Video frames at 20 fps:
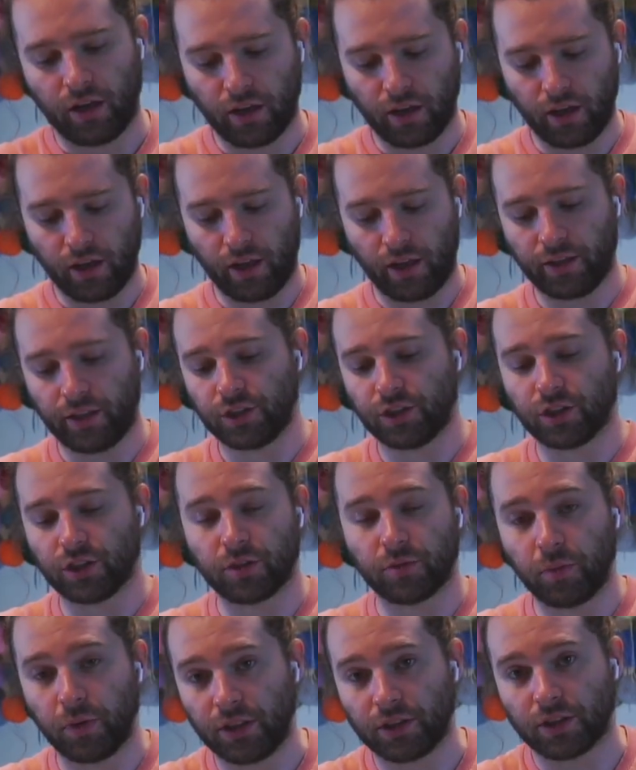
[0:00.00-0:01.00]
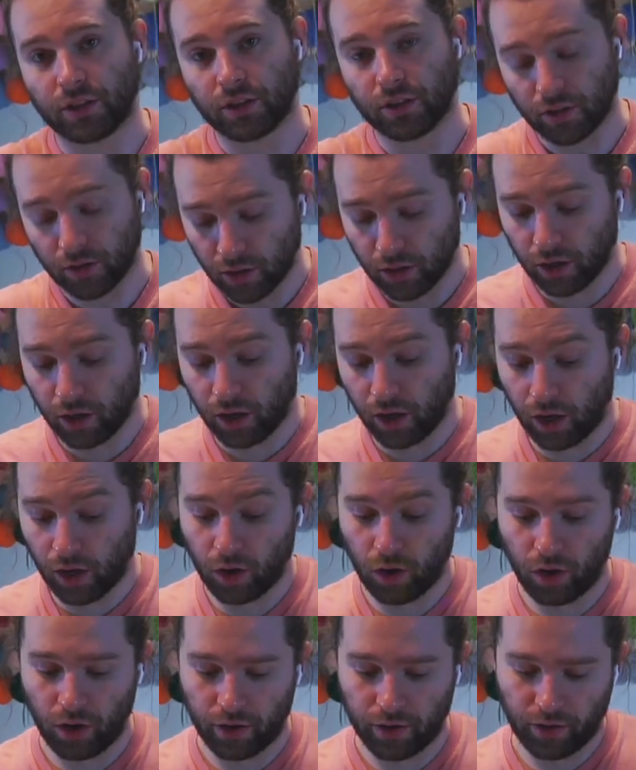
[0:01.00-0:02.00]
And this just means a
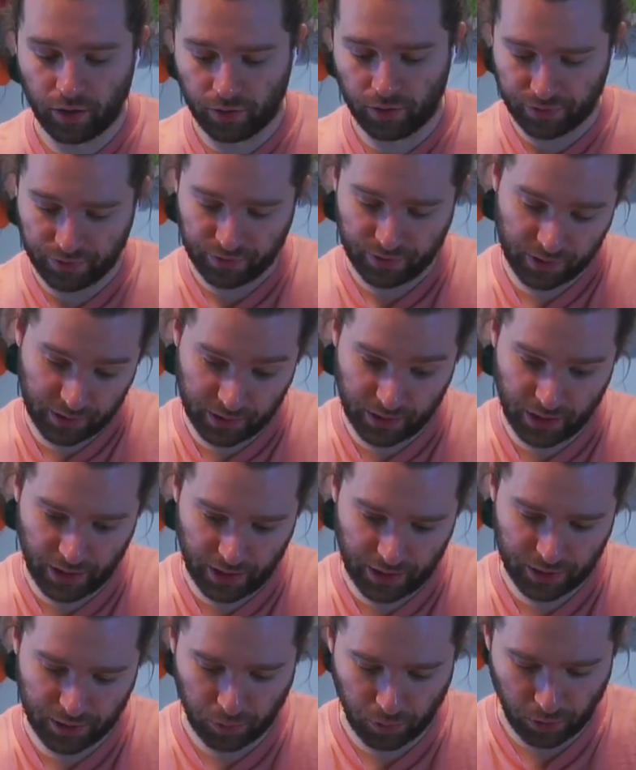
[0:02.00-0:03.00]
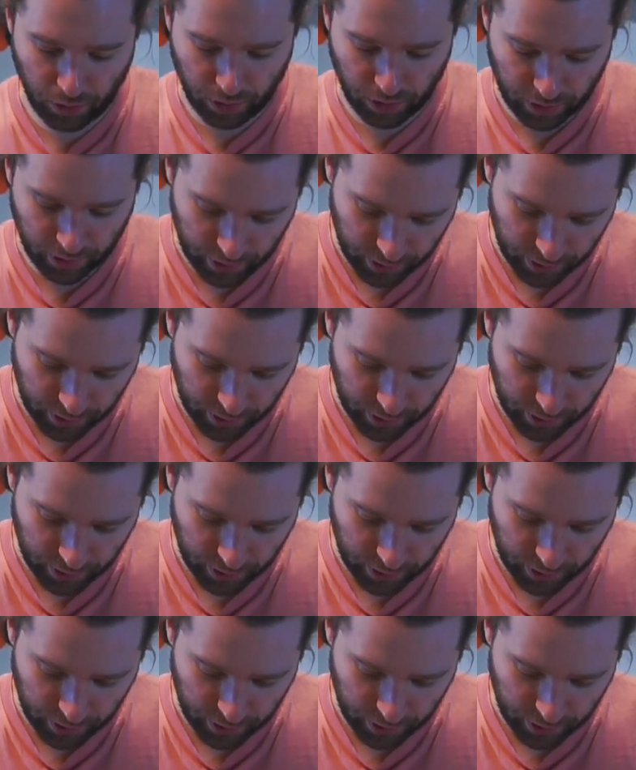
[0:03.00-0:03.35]
lot of this work.